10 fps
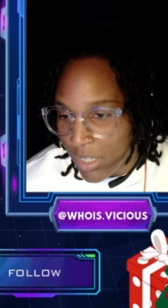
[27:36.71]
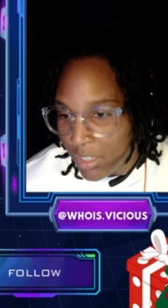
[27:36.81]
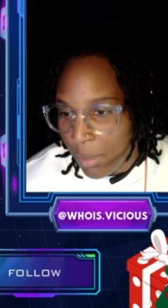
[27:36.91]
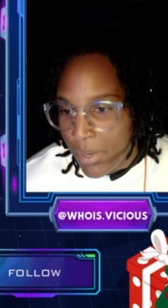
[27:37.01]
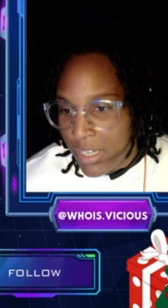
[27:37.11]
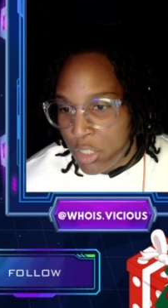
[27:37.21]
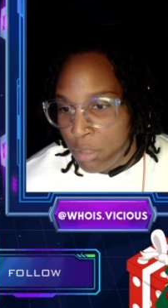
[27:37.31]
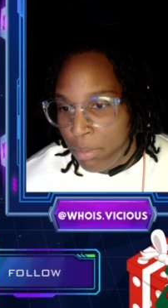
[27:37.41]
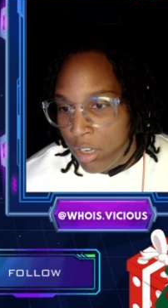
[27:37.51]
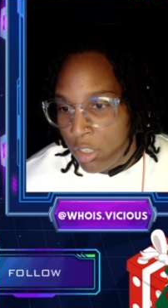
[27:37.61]
The malicious
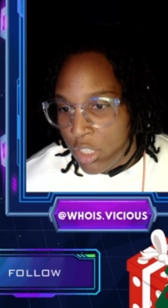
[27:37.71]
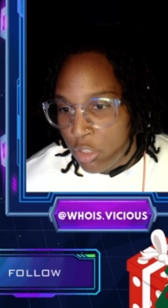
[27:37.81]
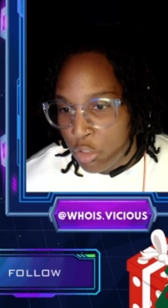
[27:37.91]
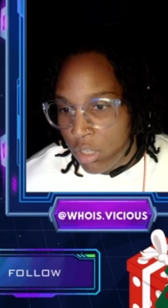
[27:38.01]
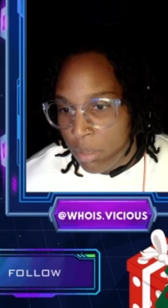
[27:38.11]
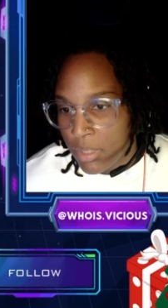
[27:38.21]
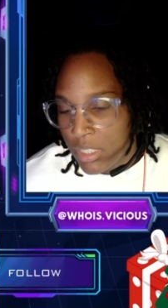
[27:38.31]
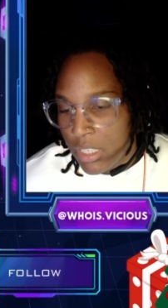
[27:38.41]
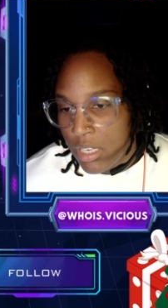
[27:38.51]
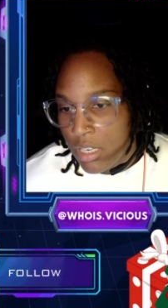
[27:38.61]
PowerShell script
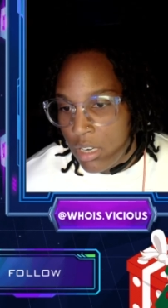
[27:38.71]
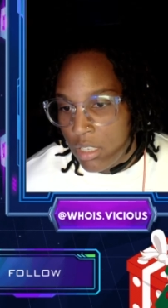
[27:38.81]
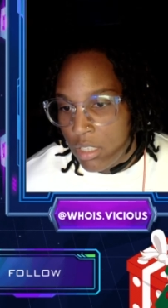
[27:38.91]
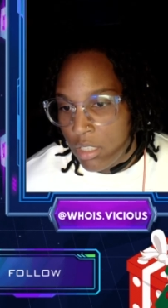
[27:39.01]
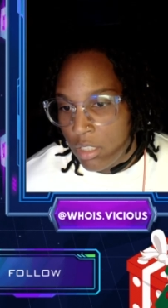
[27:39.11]
sends